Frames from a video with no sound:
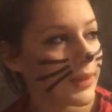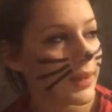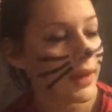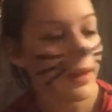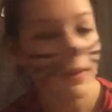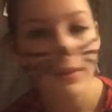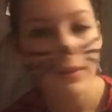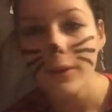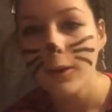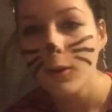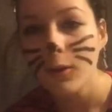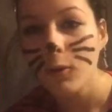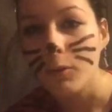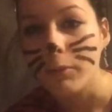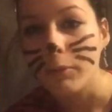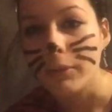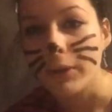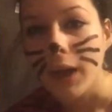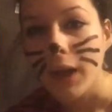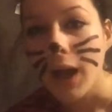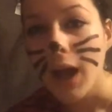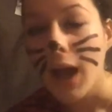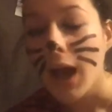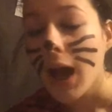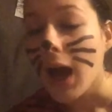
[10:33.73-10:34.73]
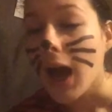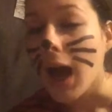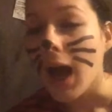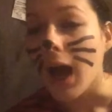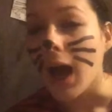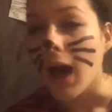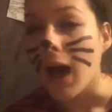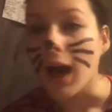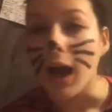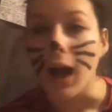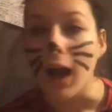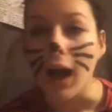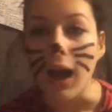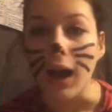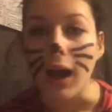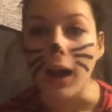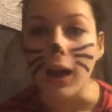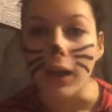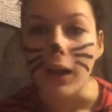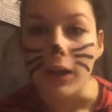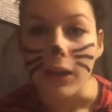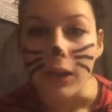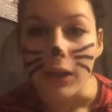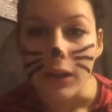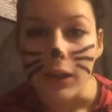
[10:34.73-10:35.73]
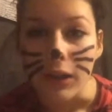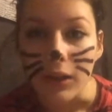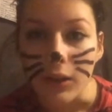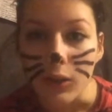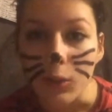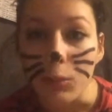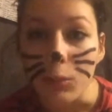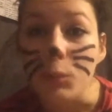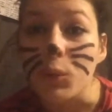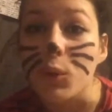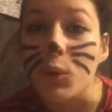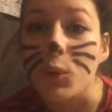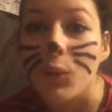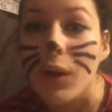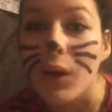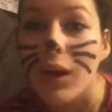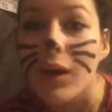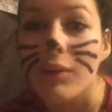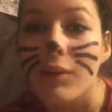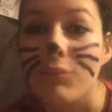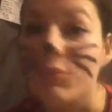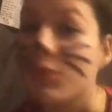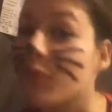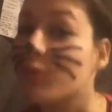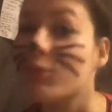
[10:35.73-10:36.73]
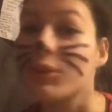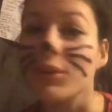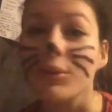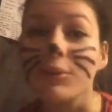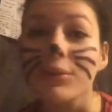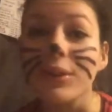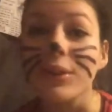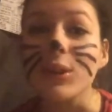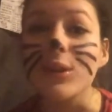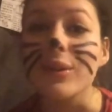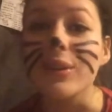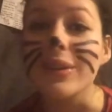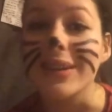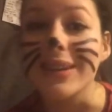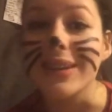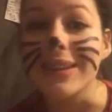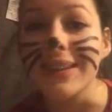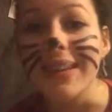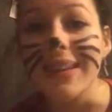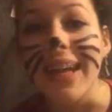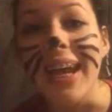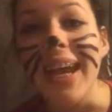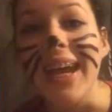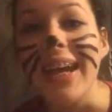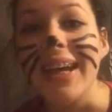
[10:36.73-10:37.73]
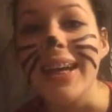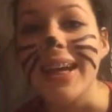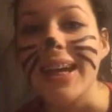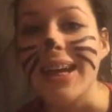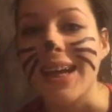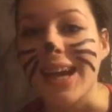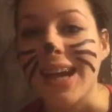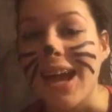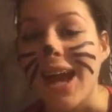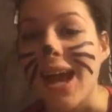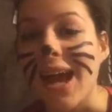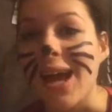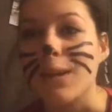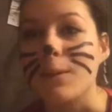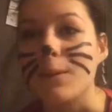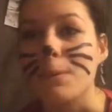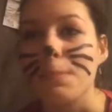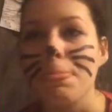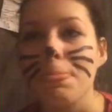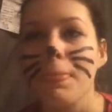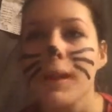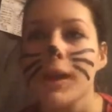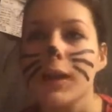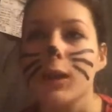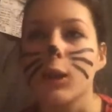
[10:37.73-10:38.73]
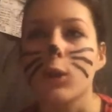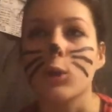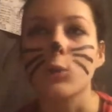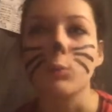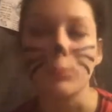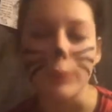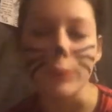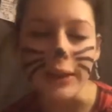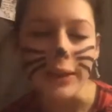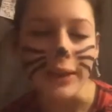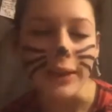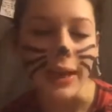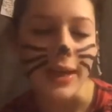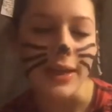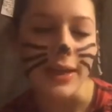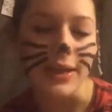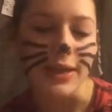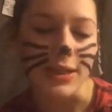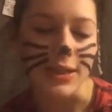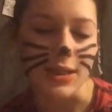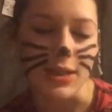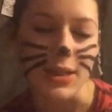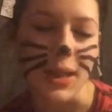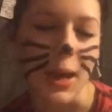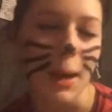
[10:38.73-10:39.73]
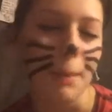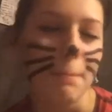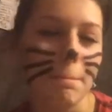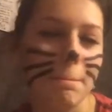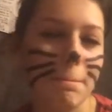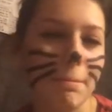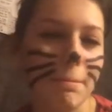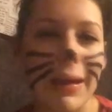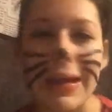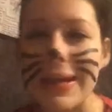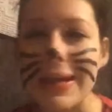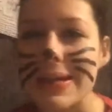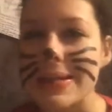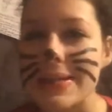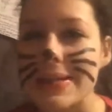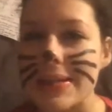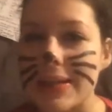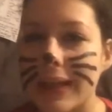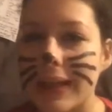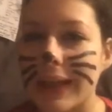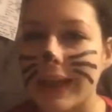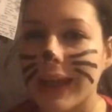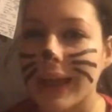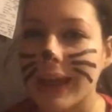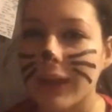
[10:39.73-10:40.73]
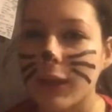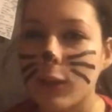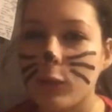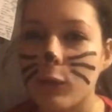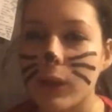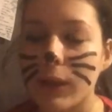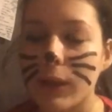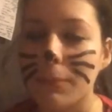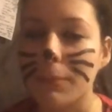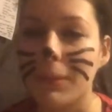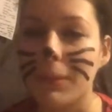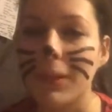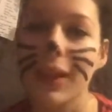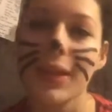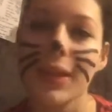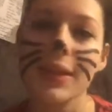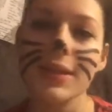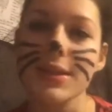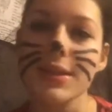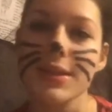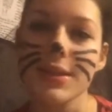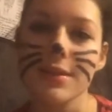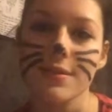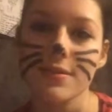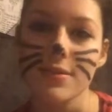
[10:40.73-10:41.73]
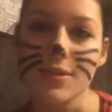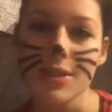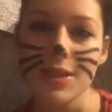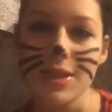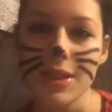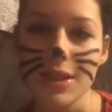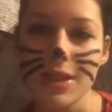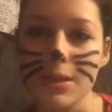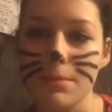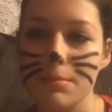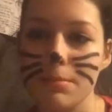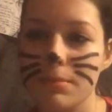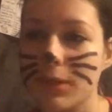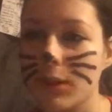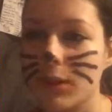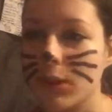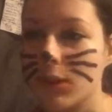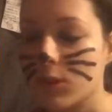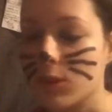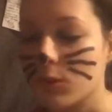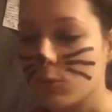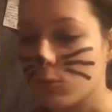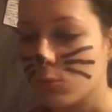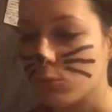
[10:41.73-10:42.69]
don't know, I mean, I hope you have a very good day and your weekend is amazing and you get plenty of sleep and